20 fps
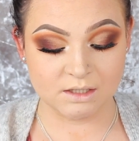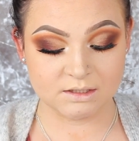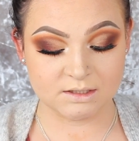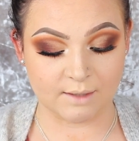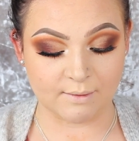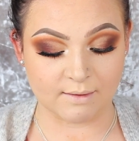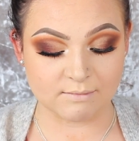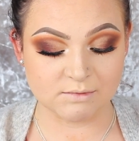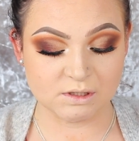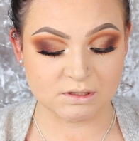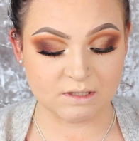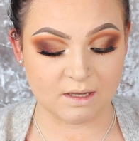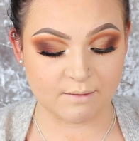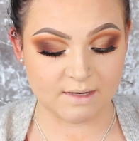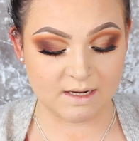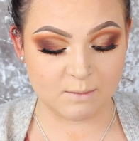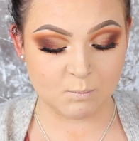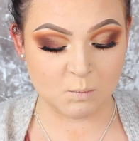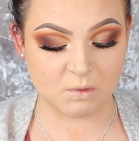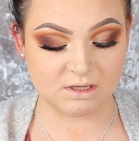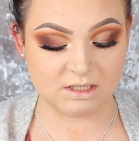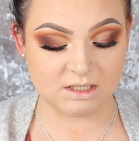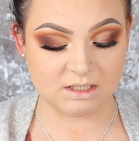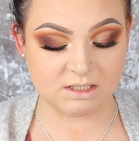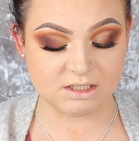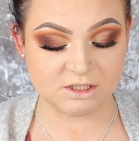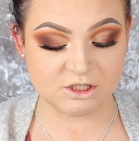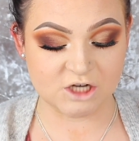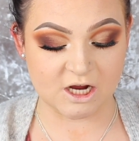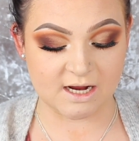so I'm just going in with
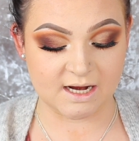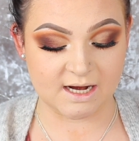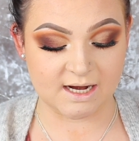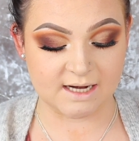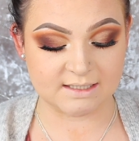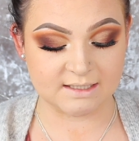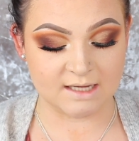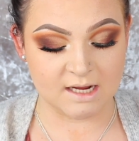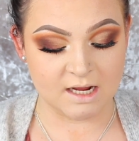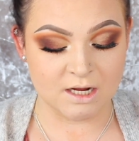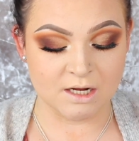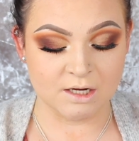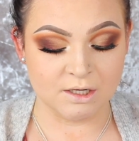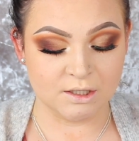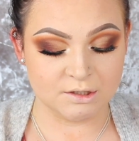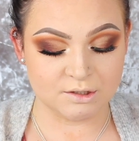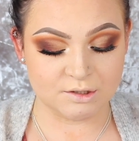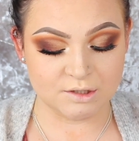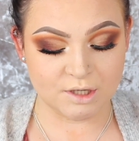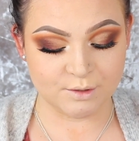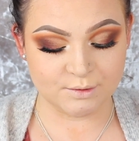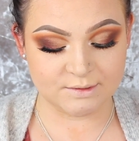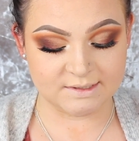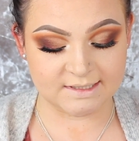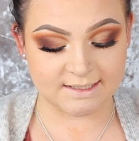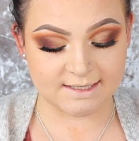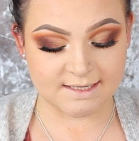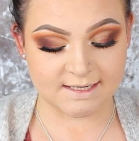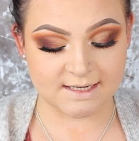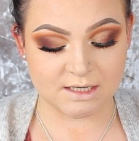the shade No
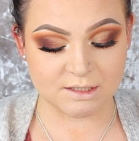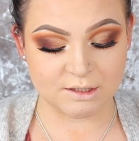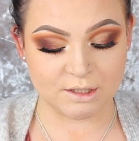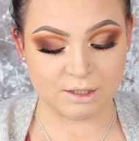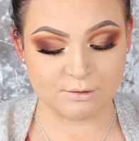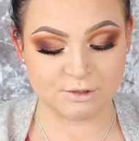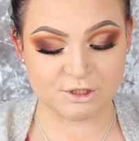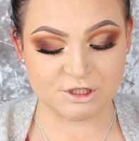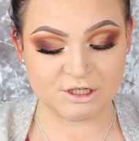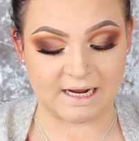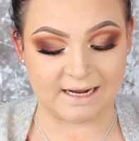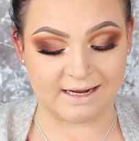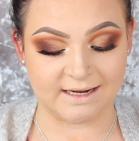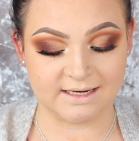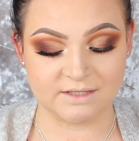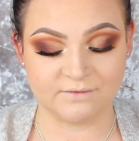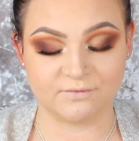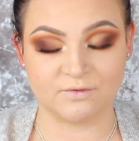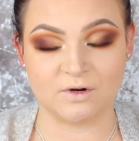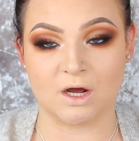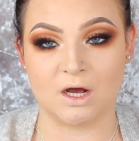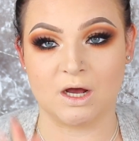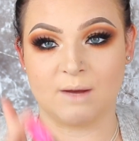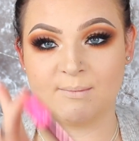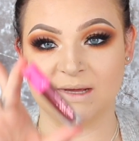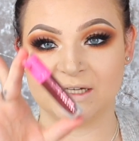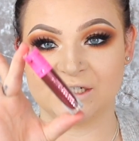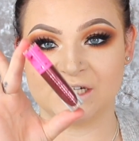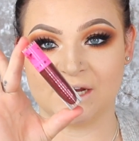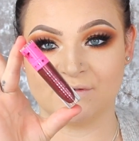Tea No Shade
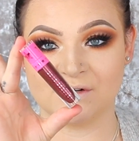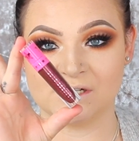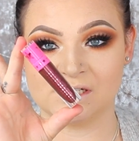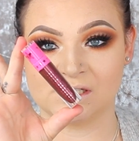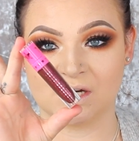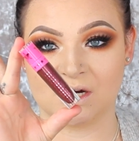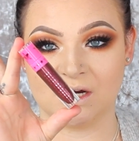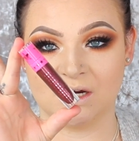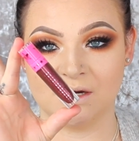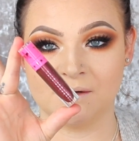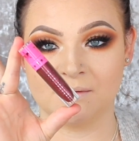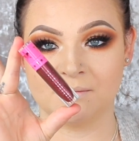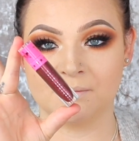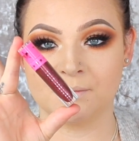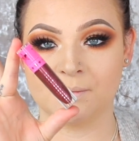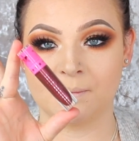from Jeffree Star,